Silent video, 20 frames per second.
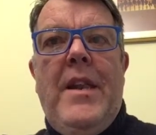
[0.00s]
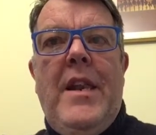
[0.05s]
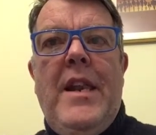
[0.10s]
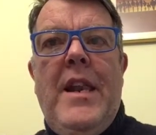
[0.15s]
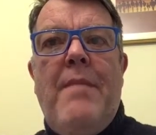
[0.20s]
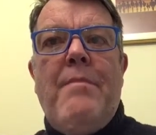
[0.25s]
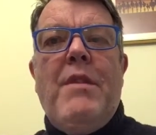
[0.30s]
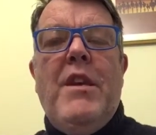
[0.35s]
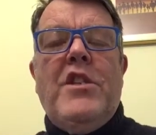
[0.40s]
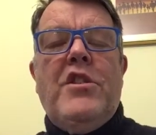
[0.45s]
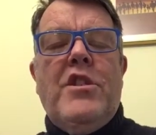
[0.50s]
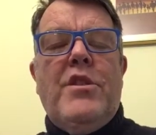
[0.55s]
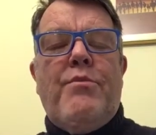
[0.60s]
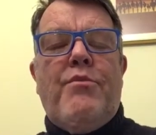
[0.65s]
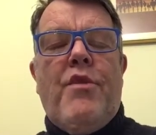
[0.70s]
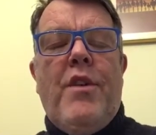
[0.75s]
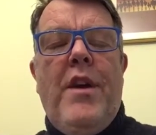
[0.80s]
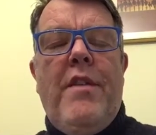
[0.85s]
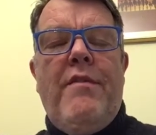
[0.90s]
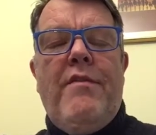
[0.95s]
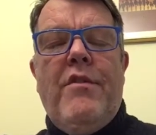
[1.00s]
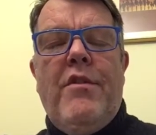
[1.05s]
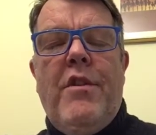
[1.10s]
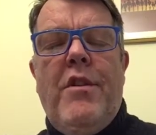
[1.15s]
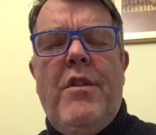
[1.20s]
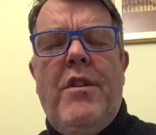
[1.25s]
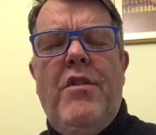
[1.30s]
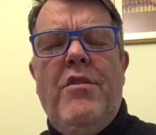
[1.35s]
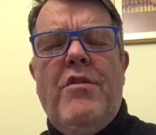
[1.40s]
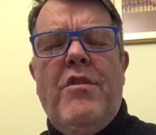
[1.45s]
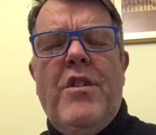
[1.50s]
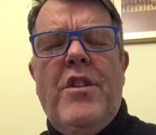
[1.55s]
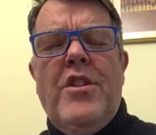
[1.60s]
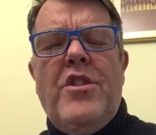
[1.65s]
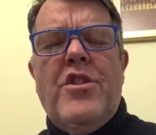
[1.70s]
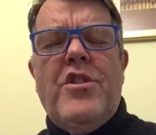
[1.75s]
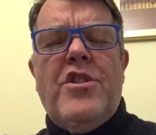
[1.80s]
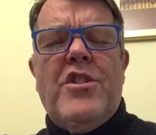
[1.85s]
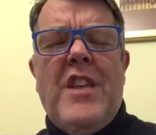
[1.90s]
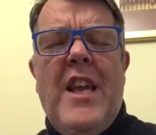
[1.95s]
Let me just pray for you. Lord, I
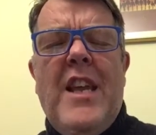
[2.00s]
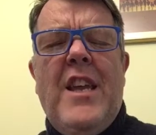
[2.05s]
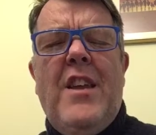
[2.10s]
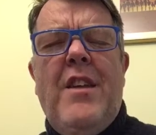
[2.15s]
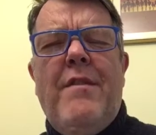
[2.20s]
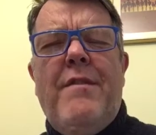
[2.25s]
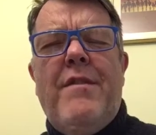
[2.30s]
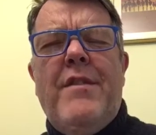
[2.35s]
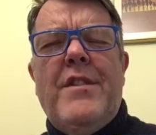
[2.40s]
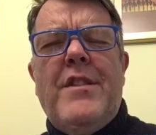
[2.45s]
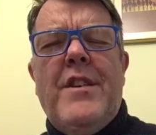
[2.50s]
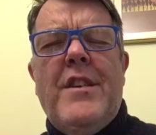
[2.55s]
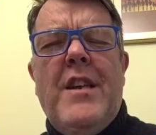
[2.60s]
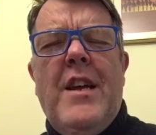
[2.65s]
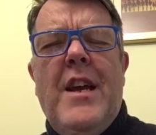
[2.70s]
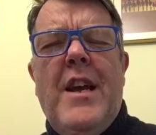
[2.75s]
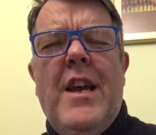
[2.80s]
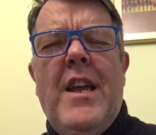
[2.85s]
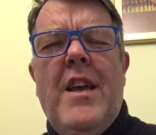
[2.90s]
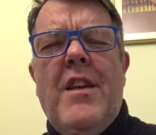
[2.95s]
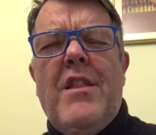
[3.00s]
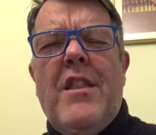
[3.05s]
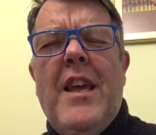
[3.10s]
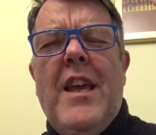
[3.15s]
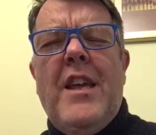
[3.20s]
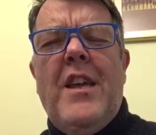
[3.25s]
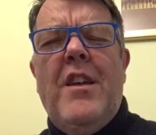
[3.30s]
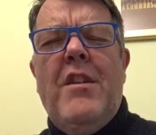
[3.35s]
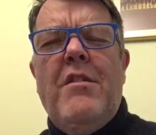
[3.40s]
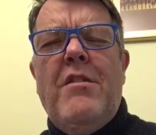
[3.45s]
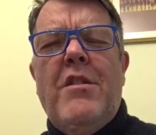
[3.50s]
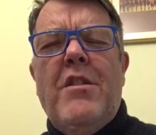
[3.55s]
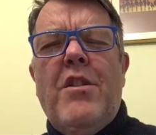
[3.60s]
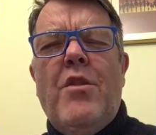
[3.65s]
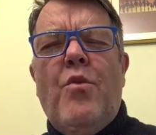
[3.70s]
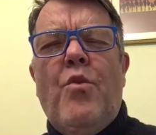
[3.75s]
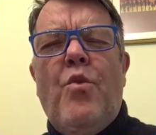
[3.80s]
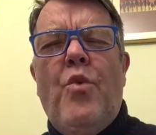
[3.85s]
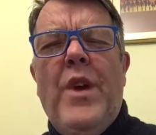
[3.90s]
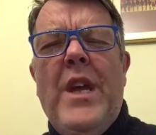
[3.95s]
just thank you for today. I thank you
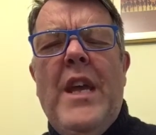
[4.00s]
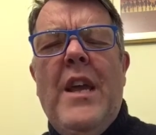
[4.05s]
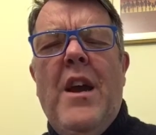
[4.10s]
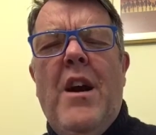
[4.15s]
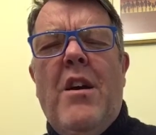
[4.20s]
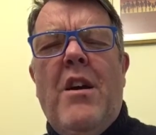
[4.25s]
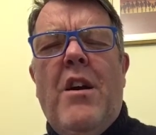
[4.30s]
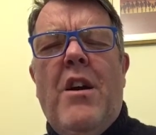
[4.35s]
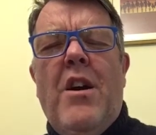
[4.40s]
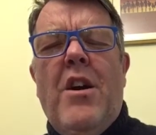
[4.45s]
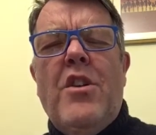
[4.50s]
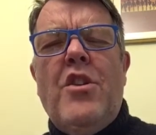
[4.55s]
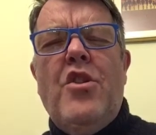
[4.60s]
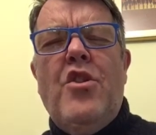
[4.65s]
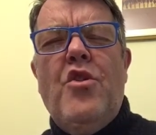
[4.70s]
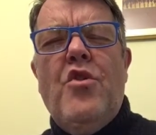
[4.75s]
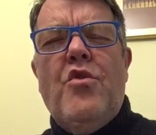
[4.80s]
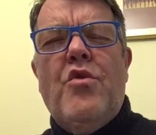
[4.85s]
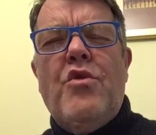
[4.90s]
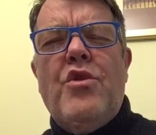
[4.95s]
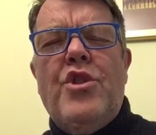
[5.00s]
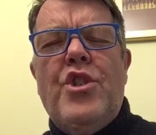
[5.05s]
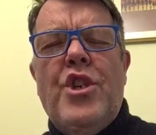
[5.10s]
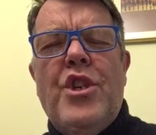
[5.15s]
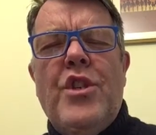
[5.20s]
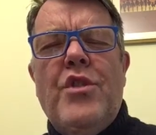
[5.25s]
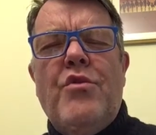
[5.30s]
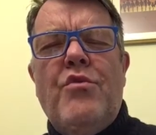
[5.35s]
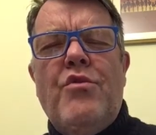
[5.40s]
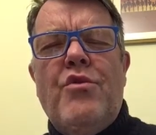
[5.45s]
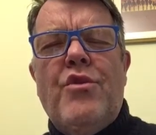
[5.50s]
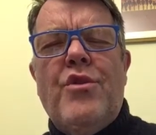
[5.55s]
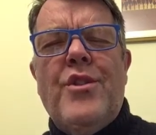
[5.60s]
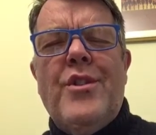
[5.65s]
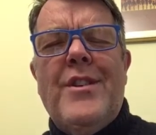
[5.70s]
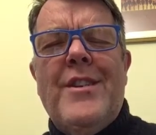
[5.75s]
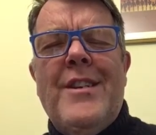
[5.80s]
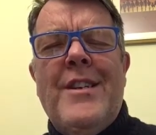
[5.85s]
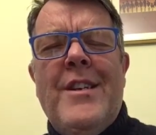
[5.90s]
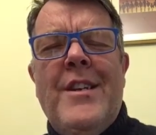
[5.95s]
that we are your
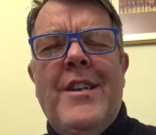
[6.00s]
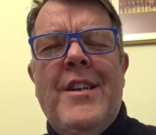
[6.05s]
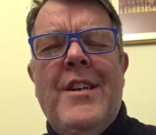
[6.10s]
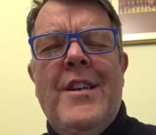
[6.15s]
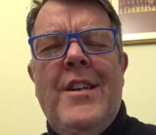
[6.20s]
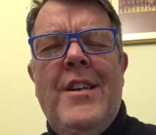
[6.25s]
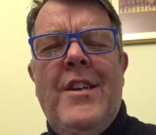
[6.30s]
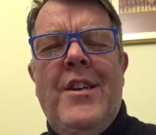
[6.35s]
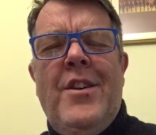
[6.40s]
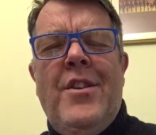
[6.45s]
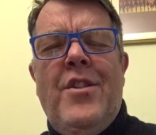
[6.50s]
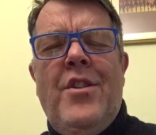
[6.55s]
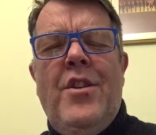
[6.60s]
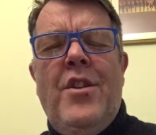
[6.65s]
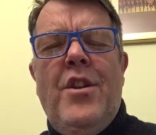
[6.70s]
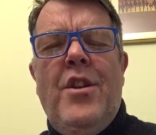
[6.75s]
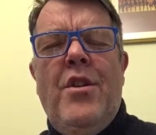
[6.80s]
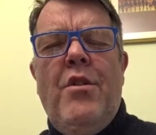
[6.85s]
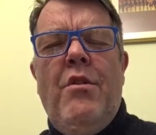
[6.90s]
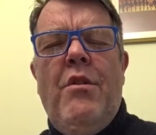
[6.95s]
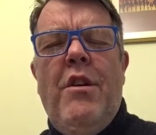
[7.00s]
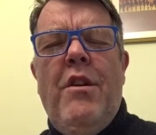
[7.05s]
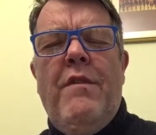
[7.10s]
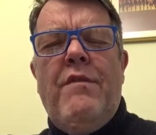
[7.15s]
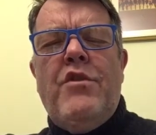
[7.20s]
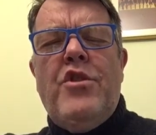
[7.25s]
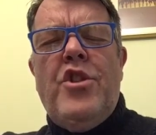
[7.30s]
children, that you have